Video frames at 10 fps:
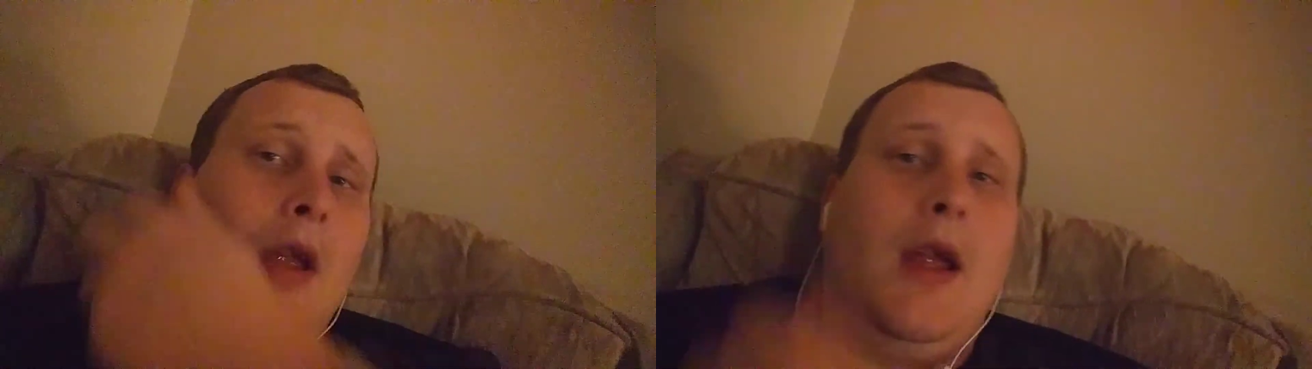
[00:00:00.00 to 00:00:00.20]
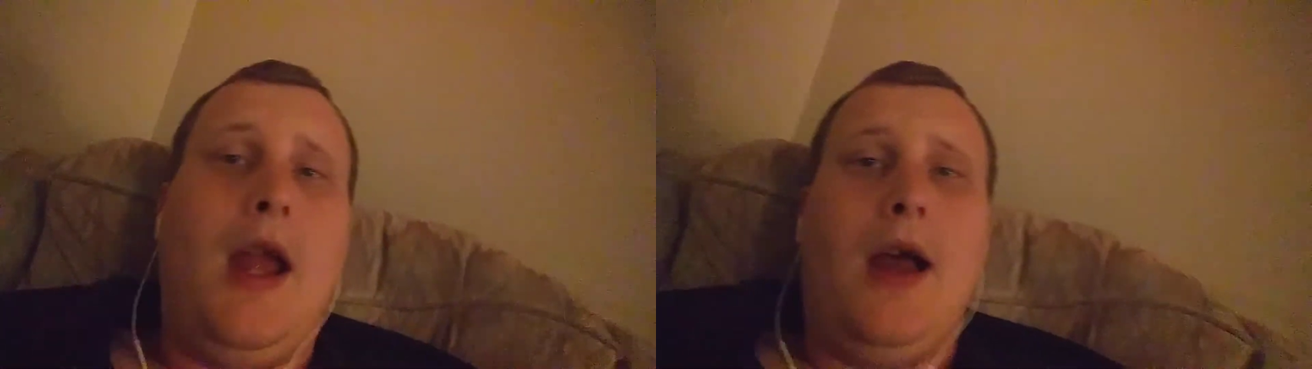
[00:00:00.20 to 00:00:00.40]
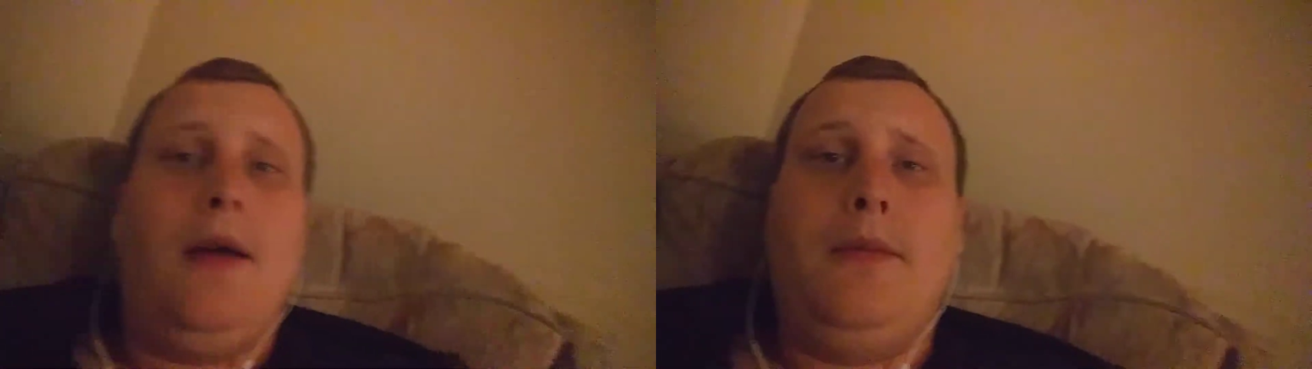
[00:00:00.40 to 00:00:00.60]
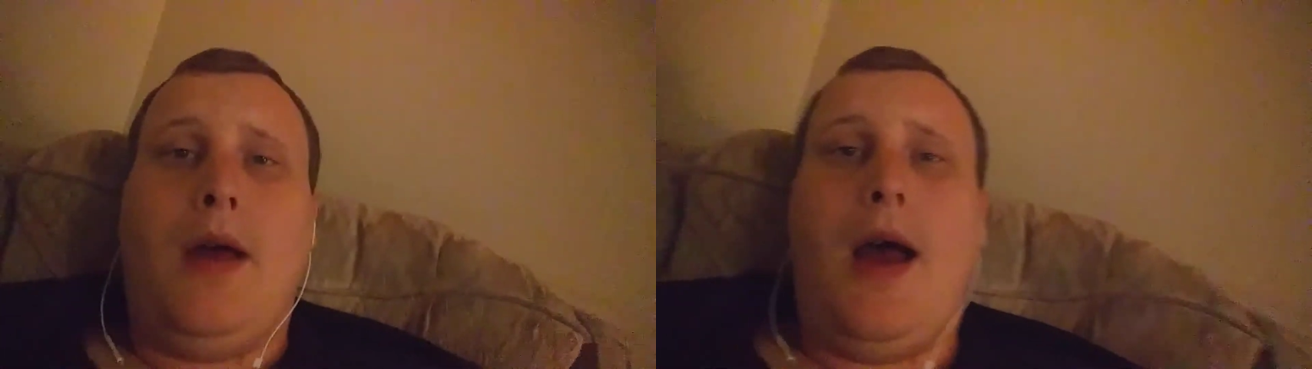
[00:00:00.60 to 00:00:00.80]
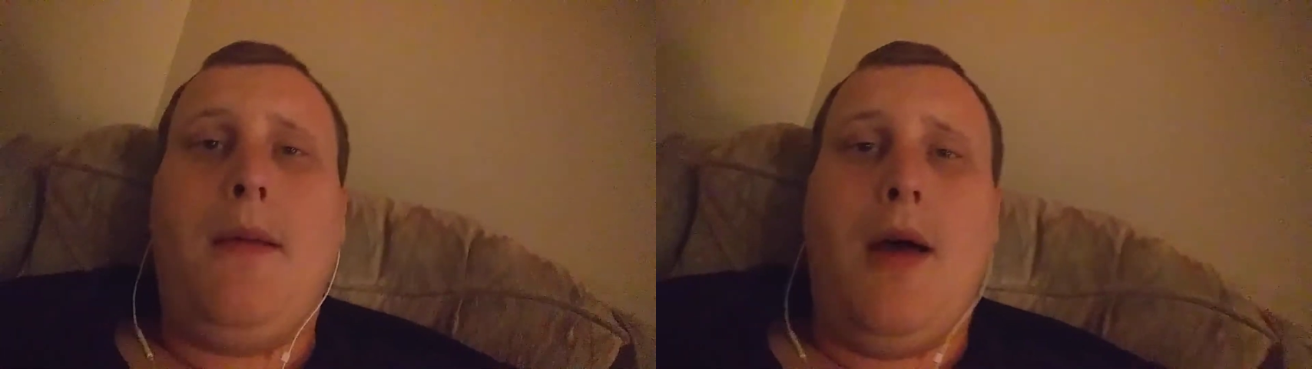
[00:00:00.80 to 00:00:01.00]
doing
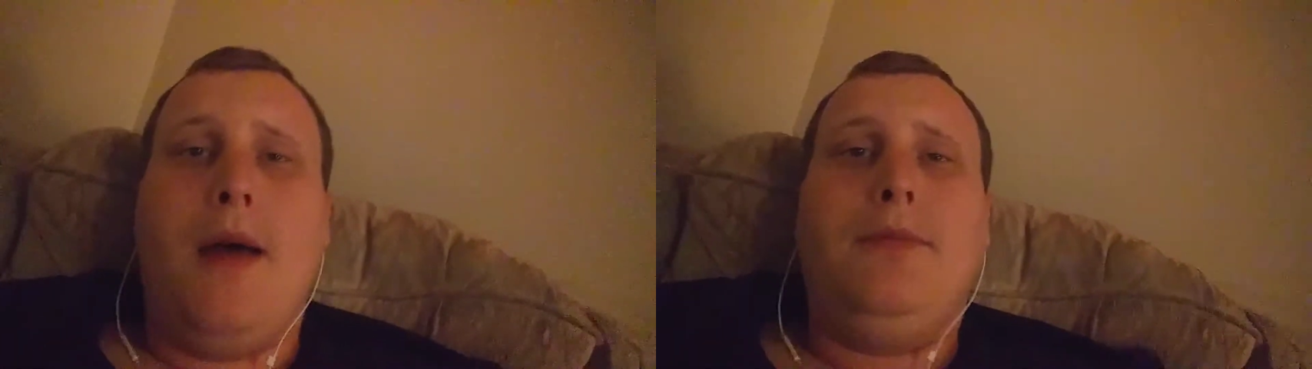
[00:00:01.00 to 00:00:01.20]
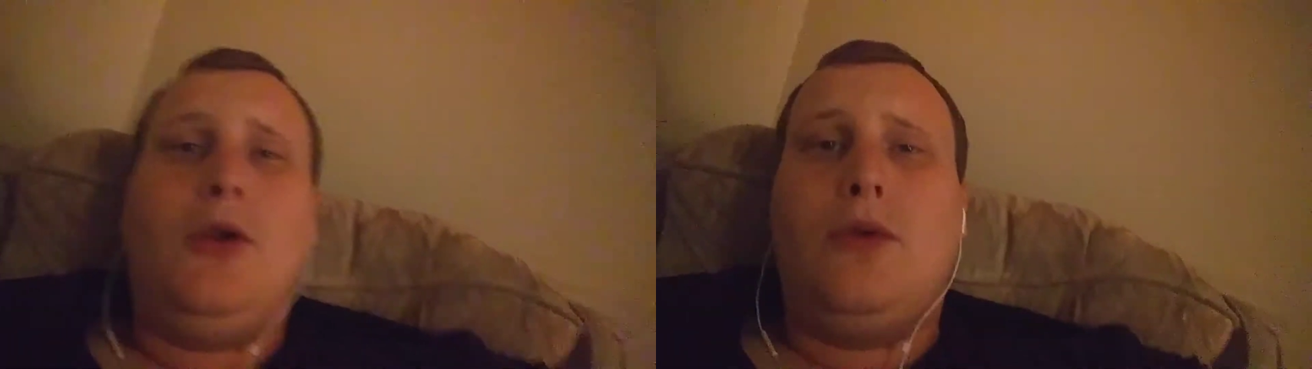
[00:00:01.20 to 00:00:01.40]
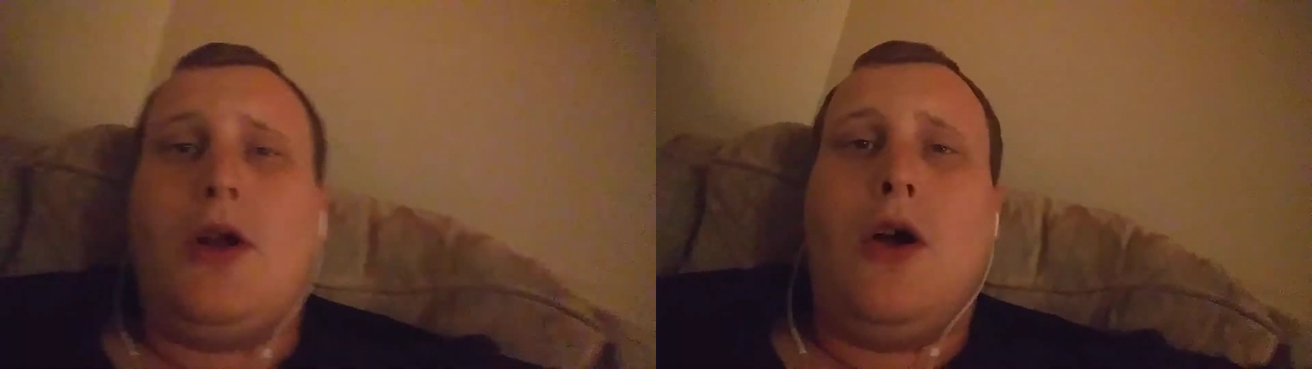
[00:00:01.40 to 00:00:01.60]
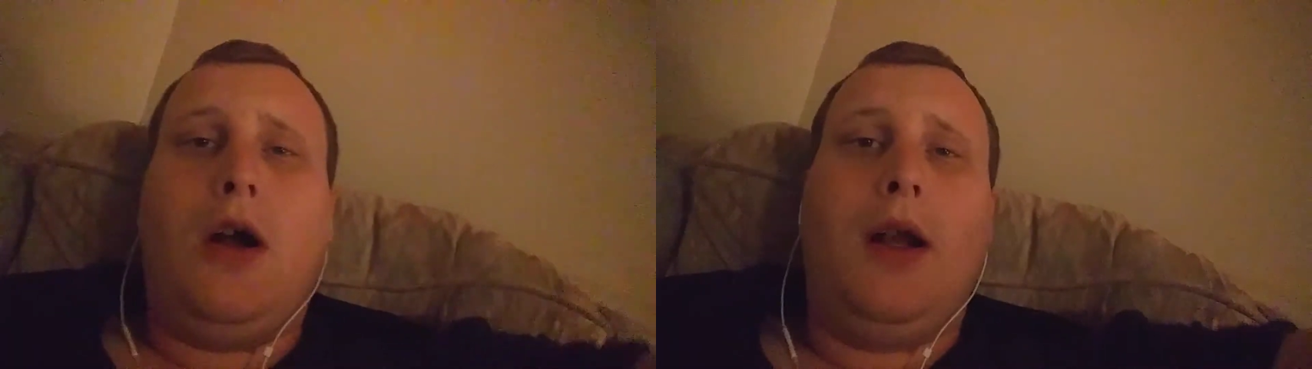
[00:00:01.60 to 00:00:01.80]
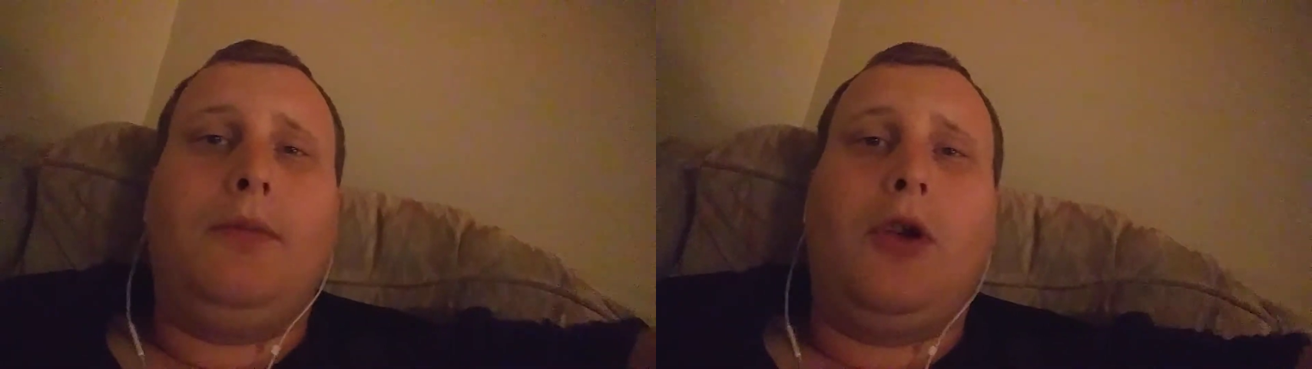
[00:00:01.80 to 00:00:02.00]
all
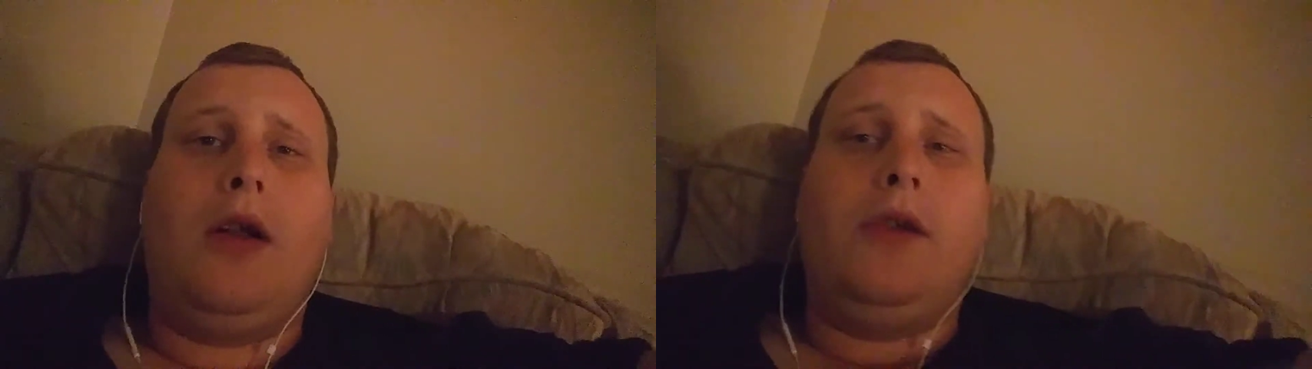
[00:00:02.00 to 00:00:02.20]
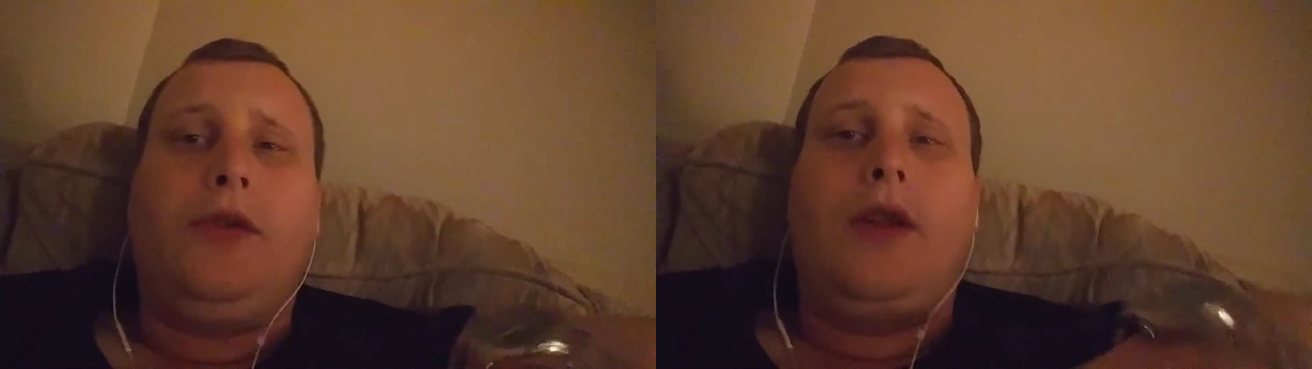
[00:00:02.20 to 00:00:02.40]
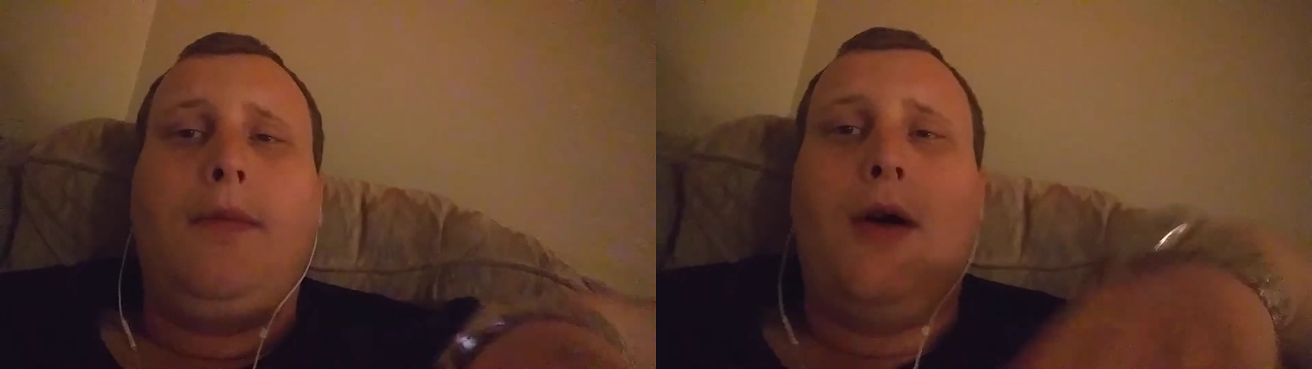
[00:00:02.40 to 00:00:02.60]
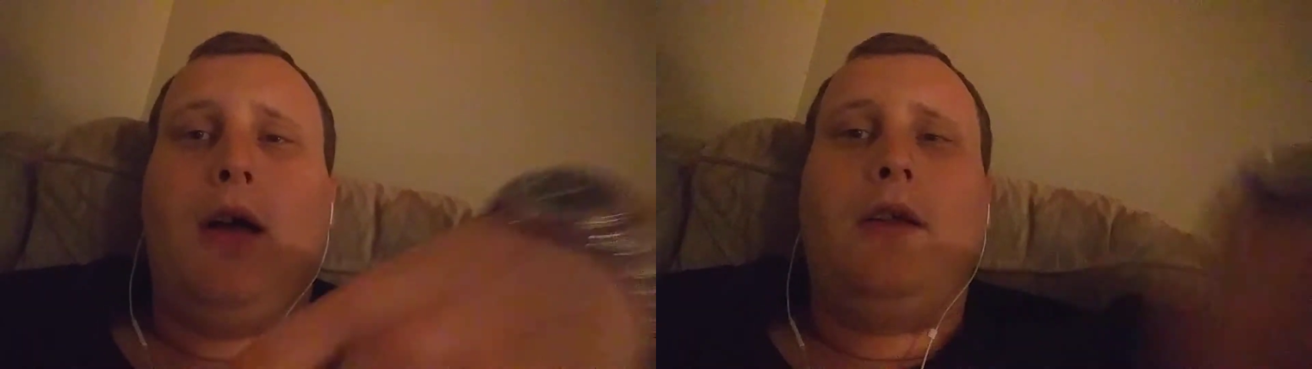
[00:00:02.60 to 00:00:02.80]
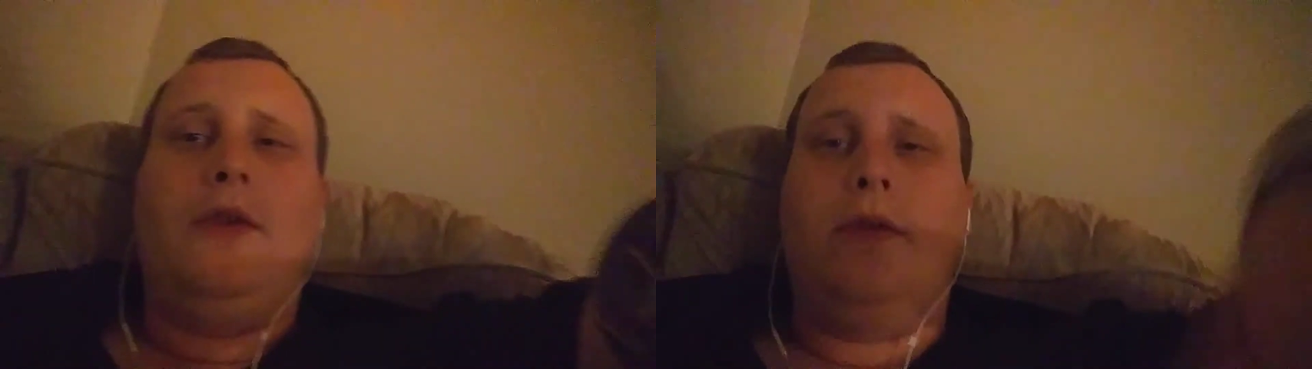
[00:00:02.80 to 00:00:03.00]
right. I'm trying to stay
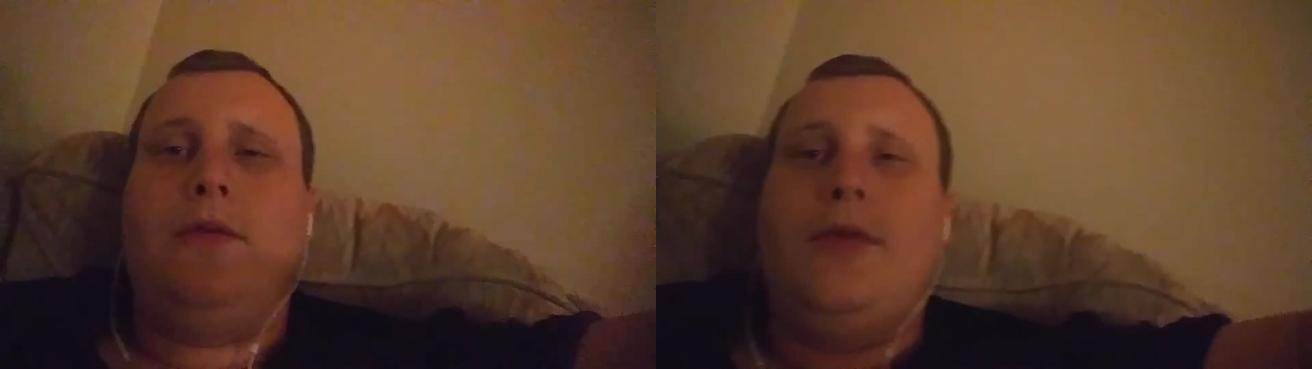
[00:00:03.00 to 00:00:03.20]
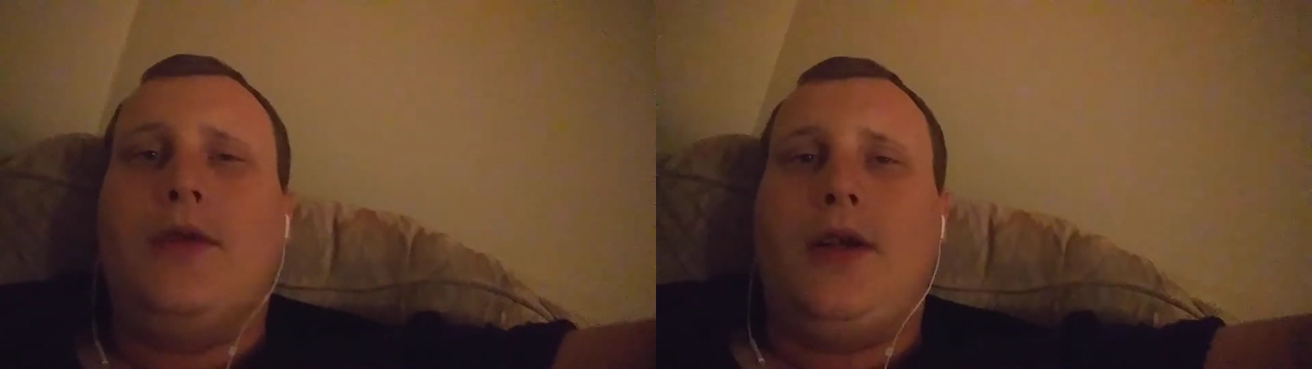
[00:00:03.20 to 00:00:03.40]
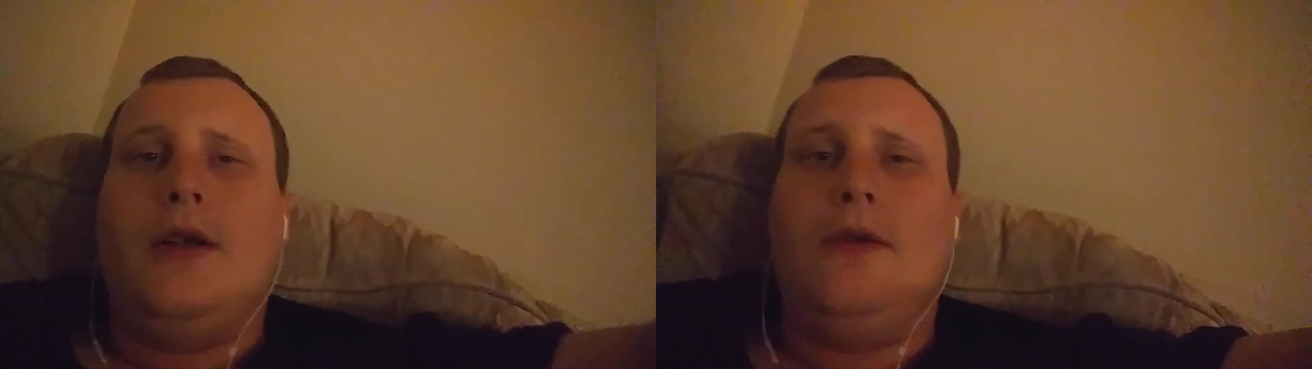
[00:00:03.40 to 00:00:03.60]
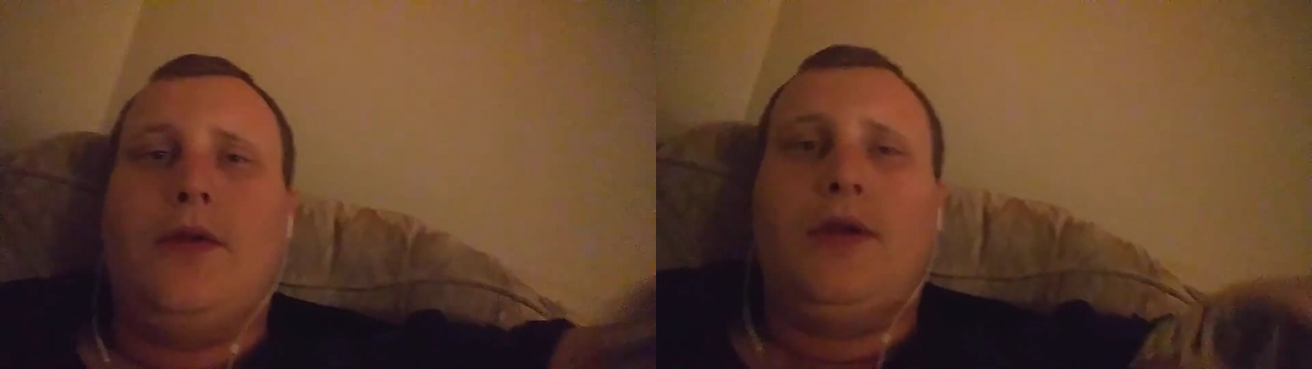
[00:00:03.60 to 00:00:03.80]
positive, you know,